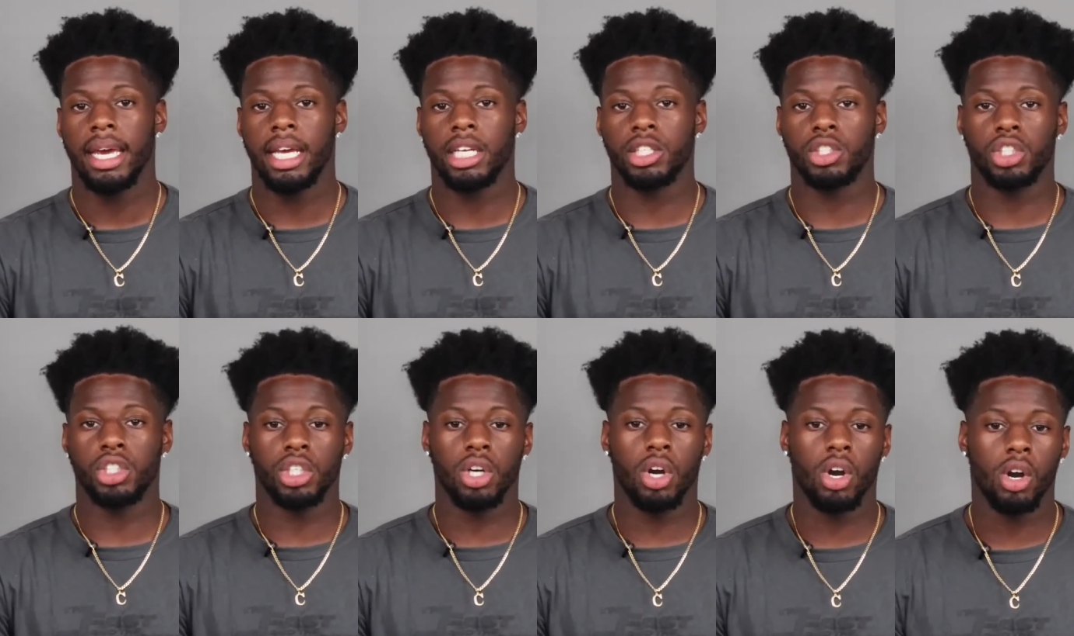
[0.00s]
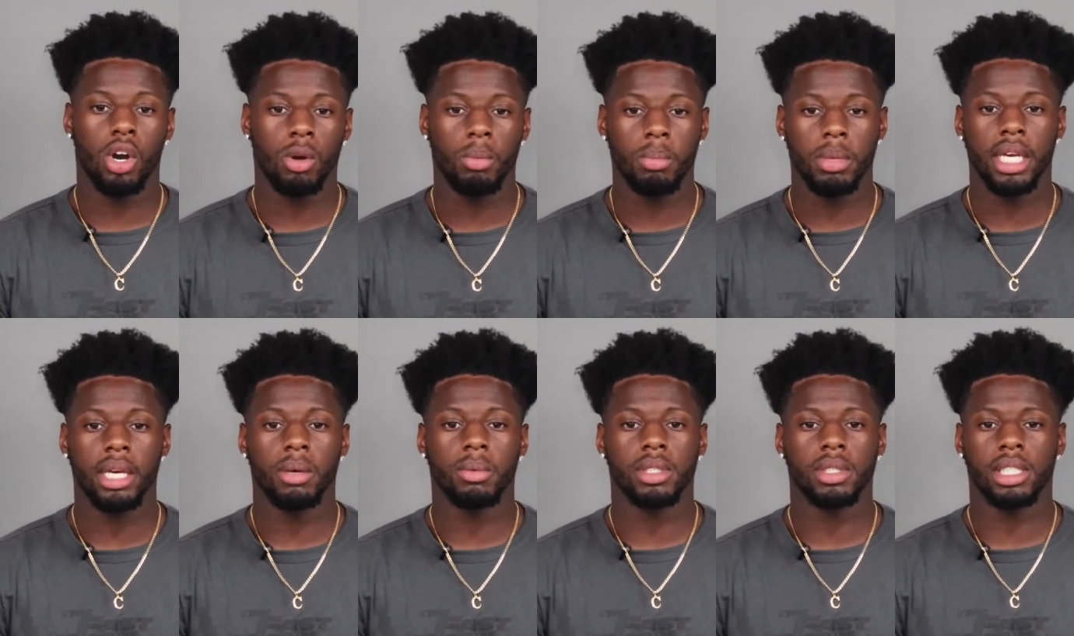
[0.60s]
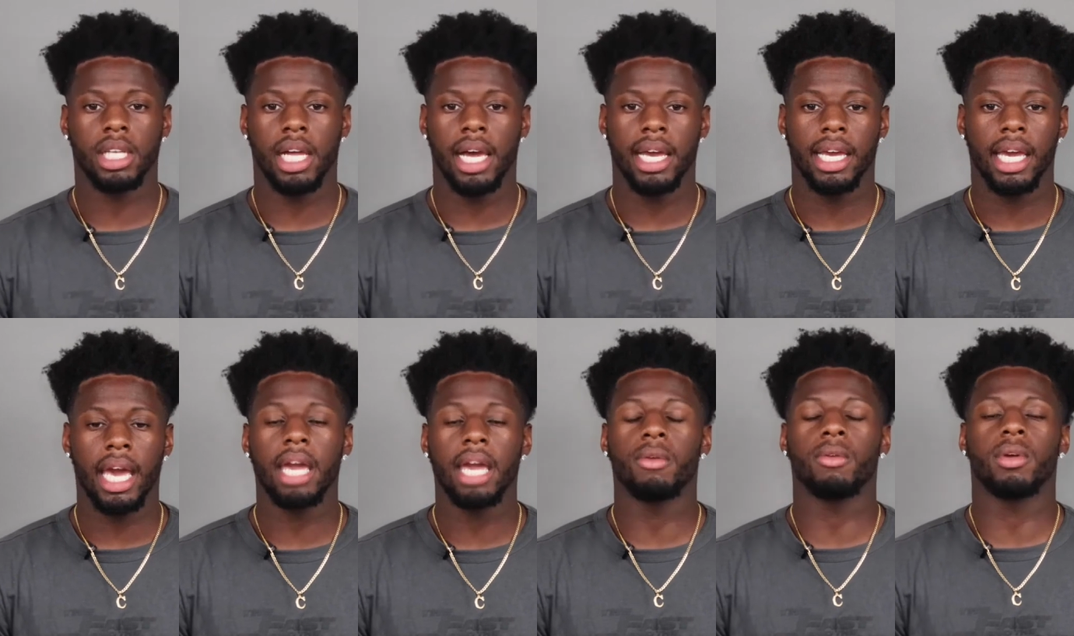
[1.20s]
and she called me and was
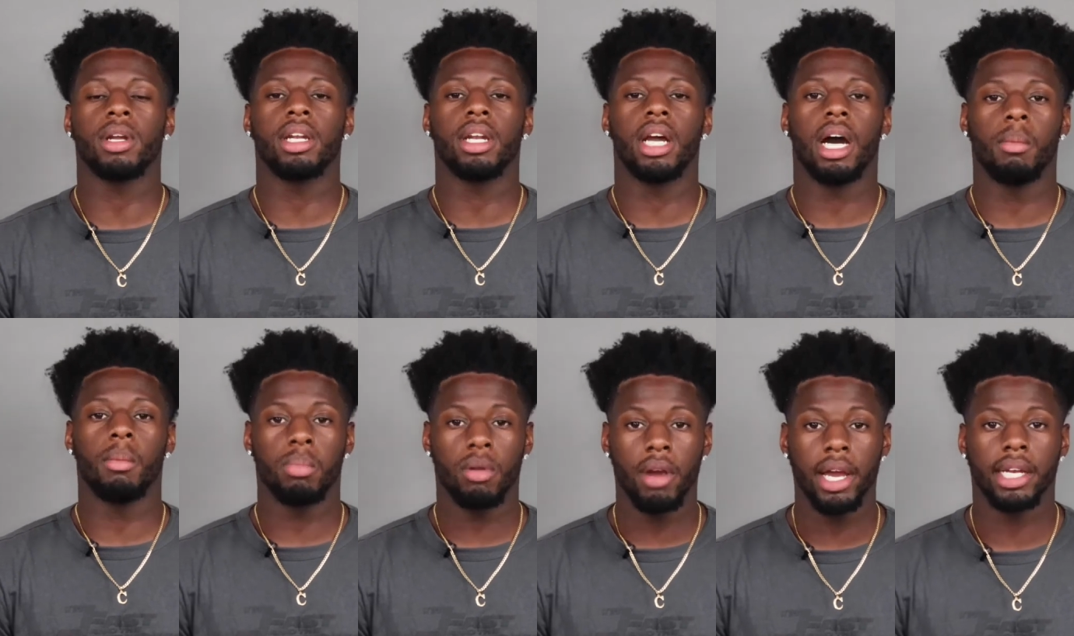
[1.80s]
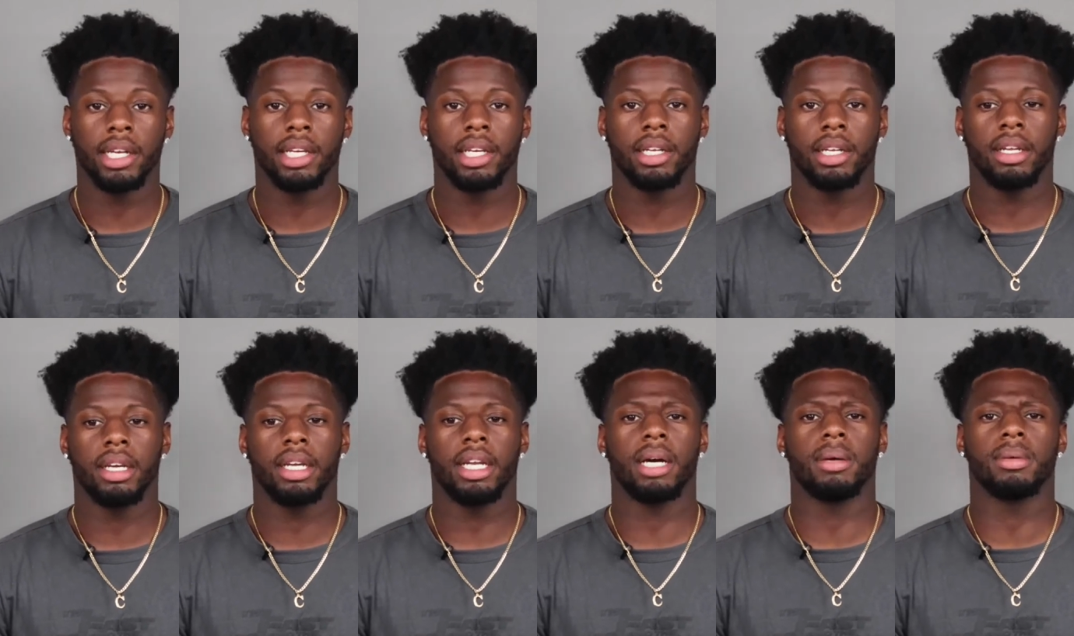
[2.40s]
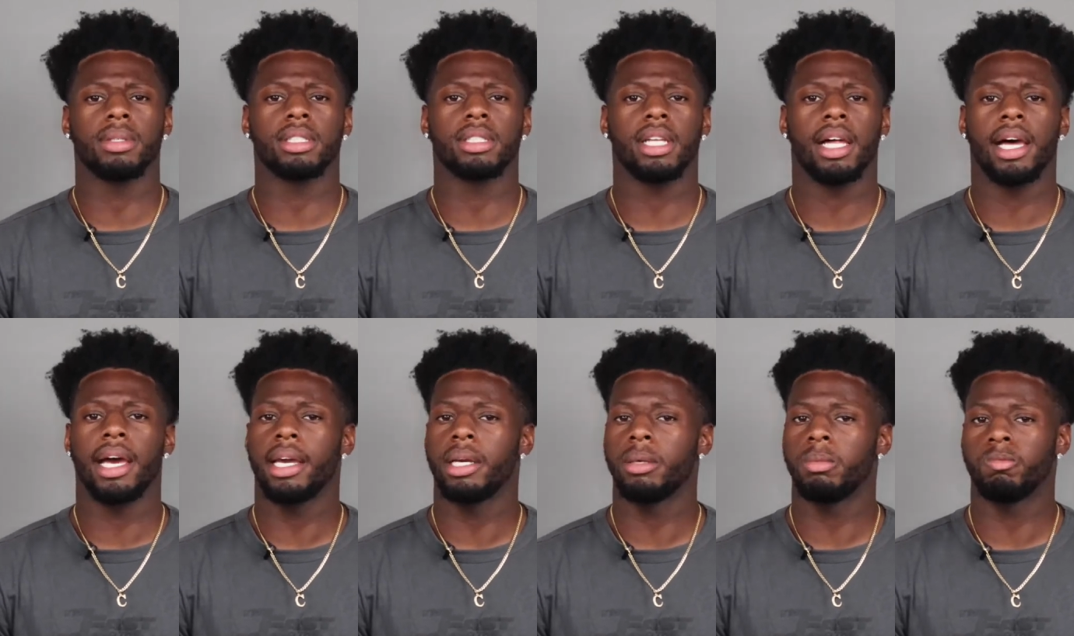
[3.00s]
like aaron i'm pregnant and i was
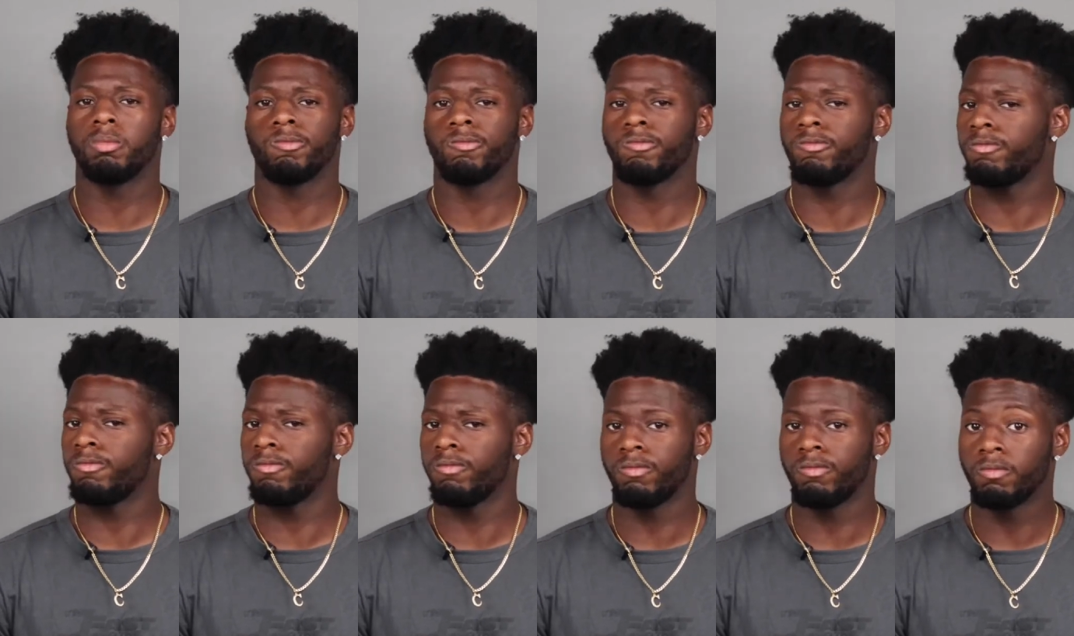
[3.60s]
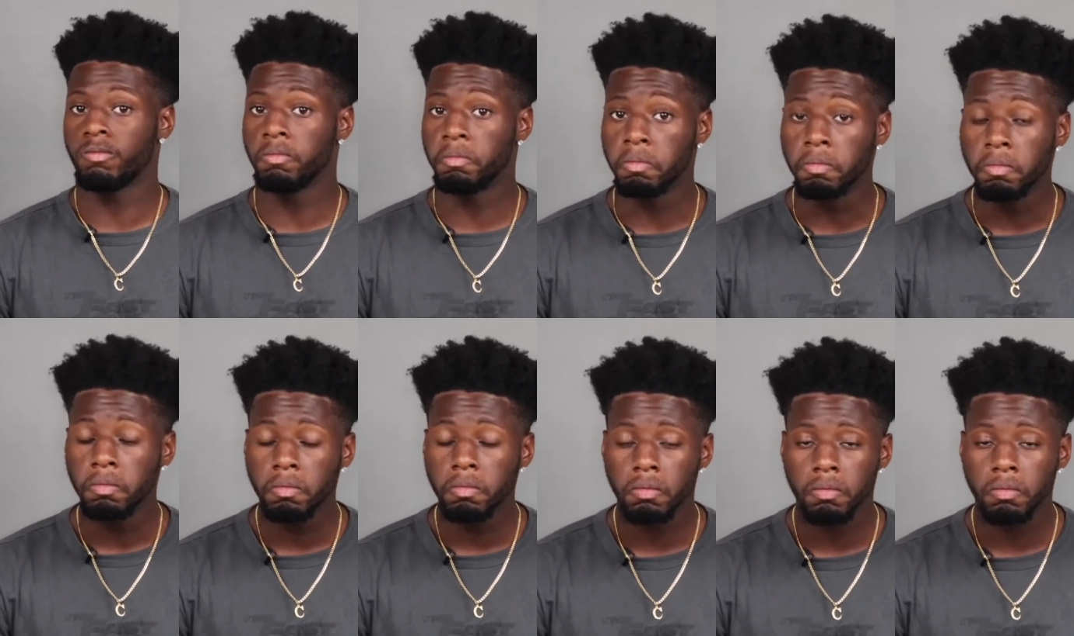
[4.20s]
like hmm